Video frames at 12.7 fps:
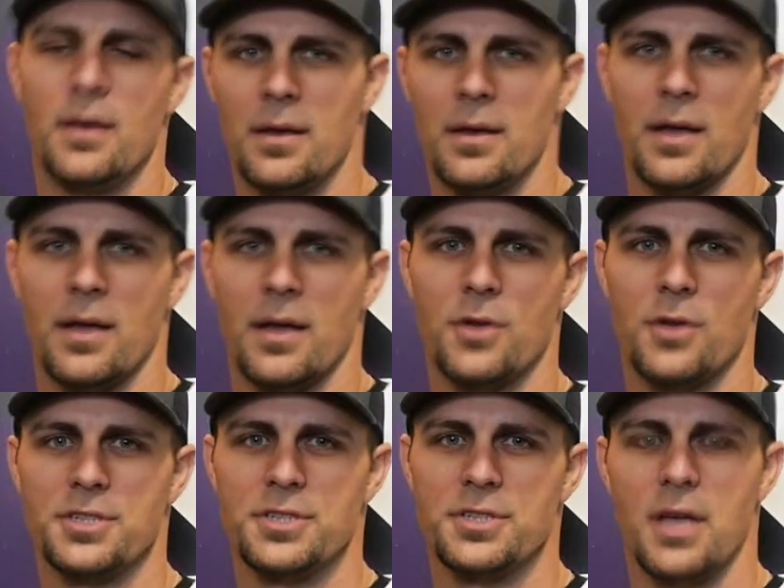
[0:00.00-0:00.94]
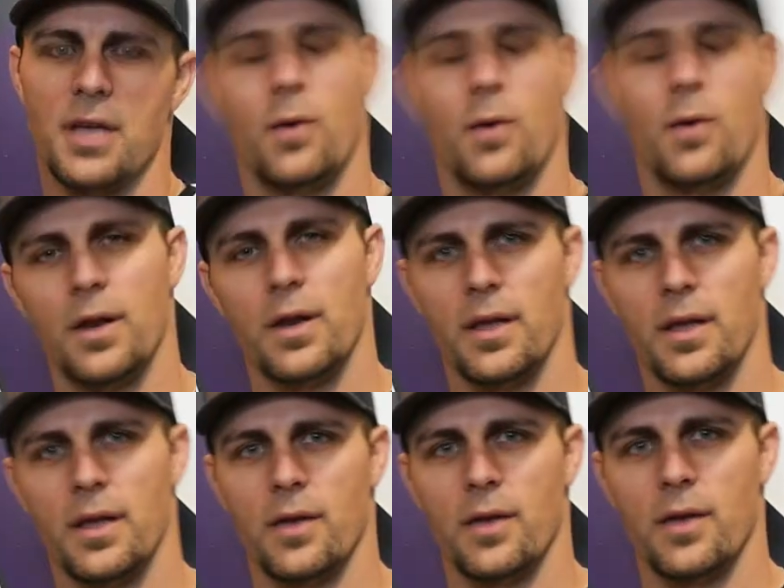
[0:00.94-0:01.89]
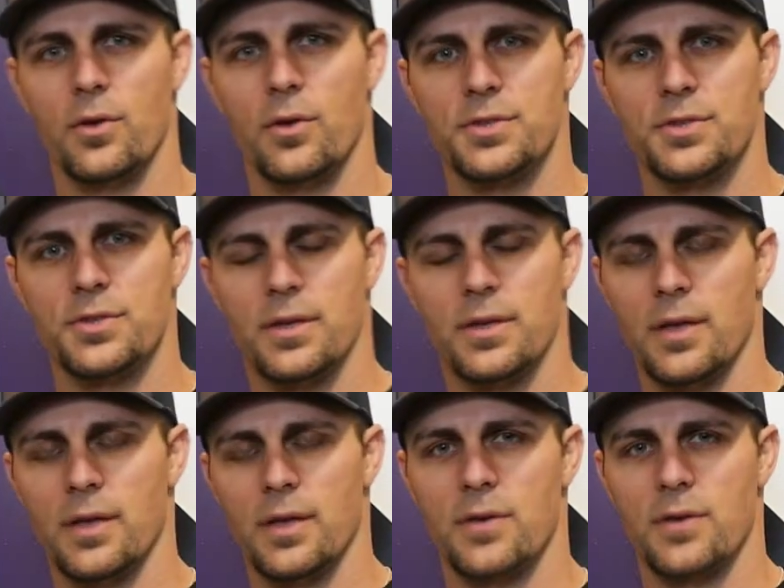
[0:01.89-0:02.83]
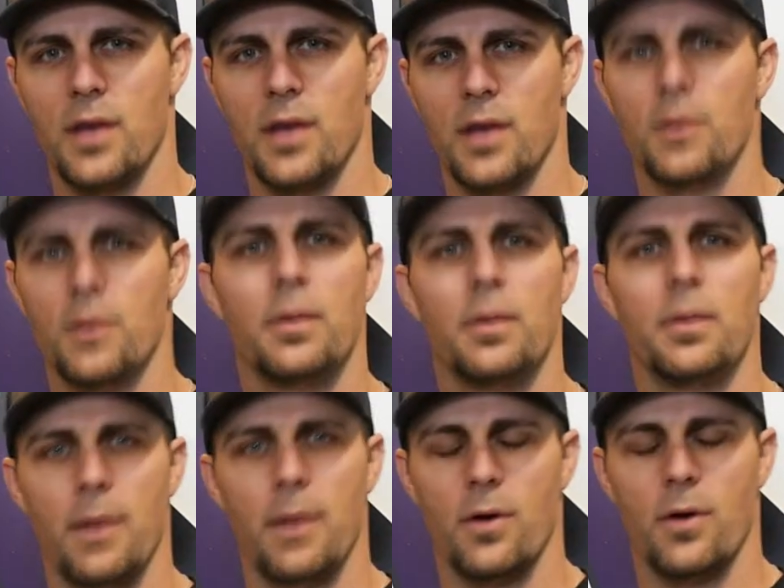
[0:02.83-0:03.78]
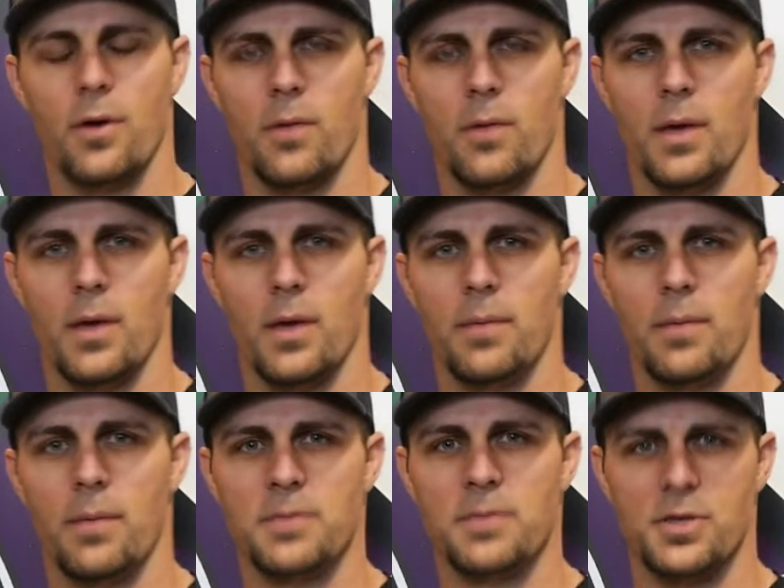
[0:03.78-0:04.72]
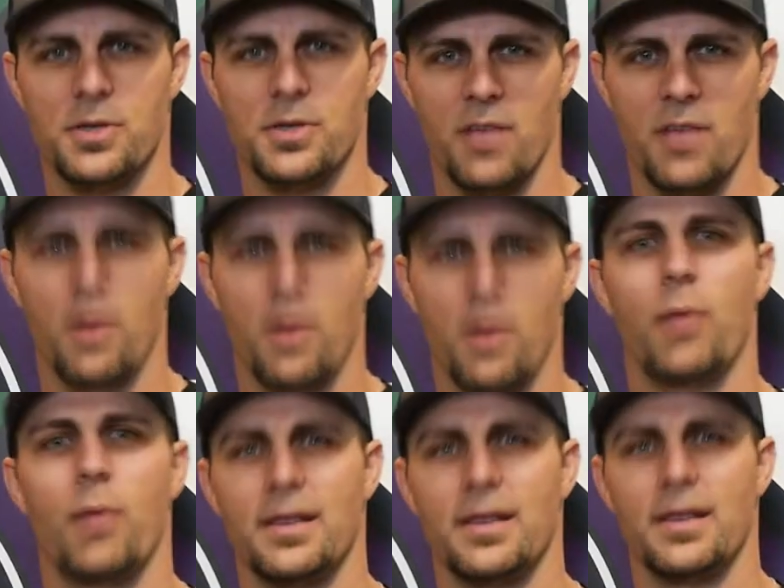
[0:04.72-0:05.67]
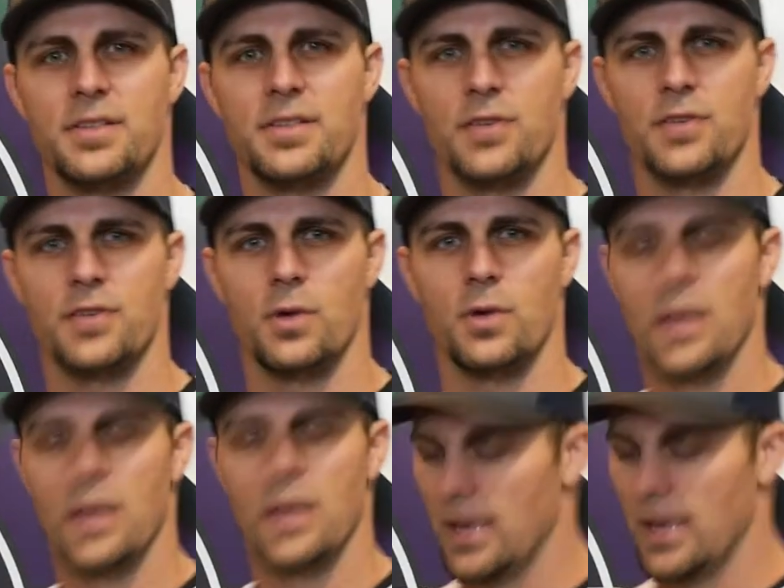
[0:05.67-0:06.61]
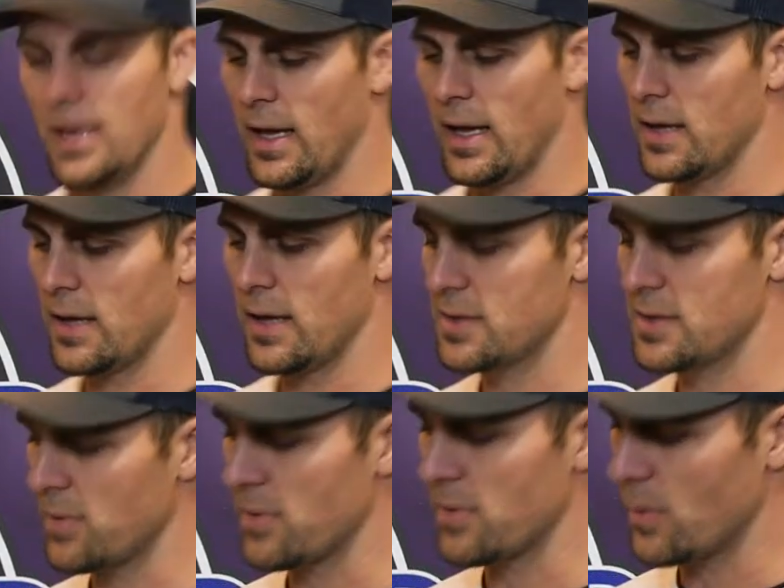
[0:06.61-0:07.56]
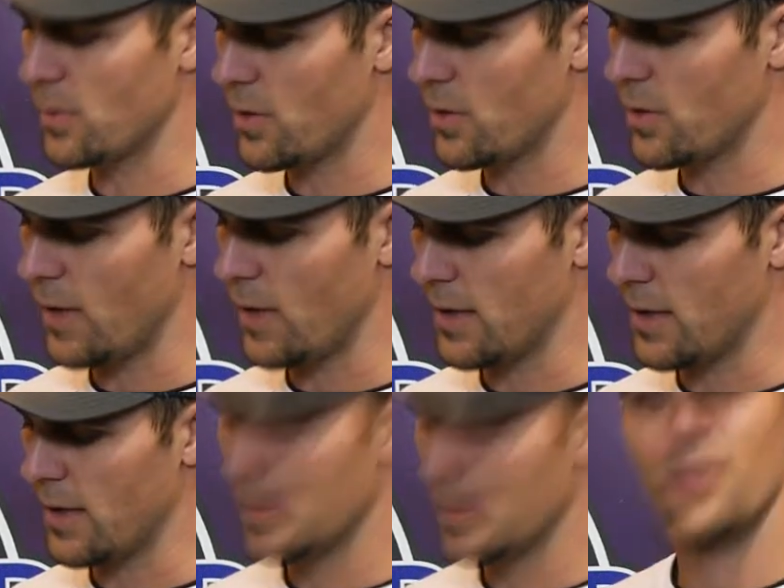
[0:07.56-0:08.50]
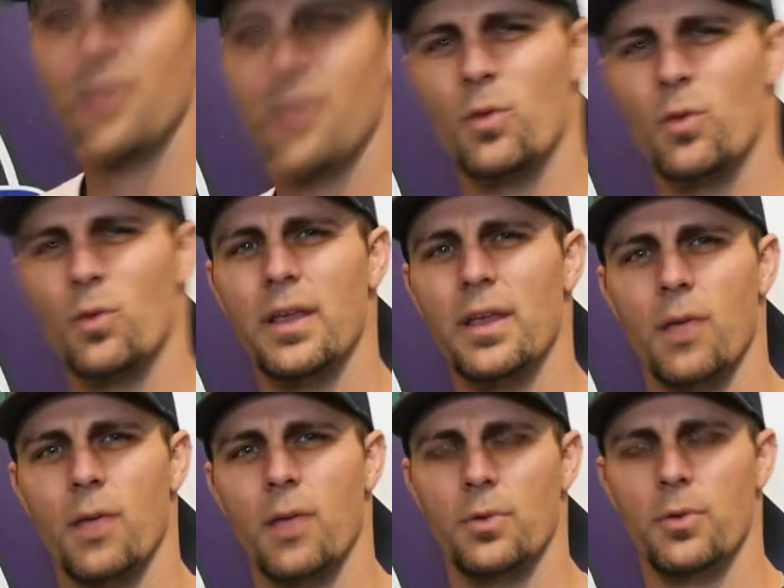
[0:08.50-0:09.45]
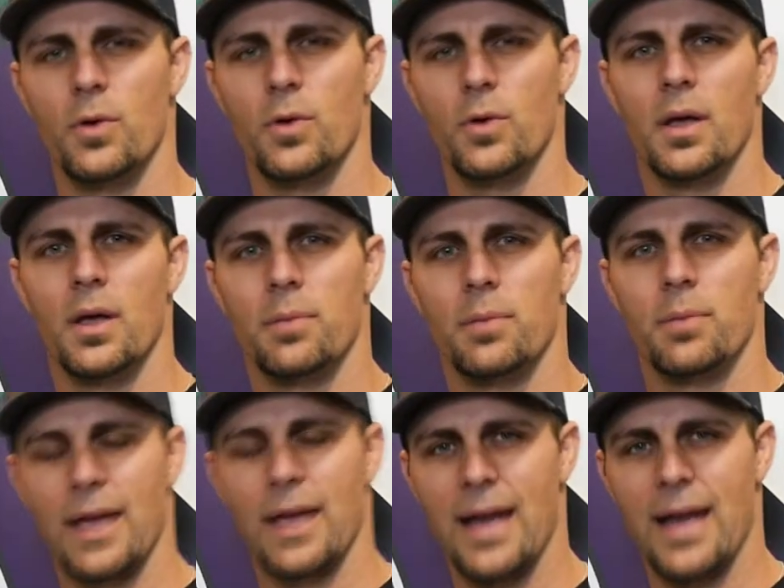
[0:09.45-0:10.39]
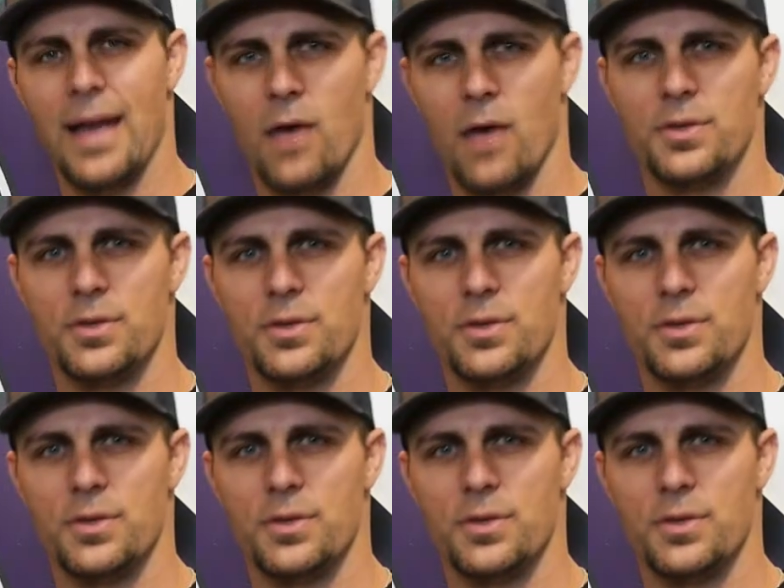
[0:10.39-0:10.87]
Hi coaches, wanted to introduce and talk a little bit about our baseball, softball practice schedule and something that we created that can really help you plan out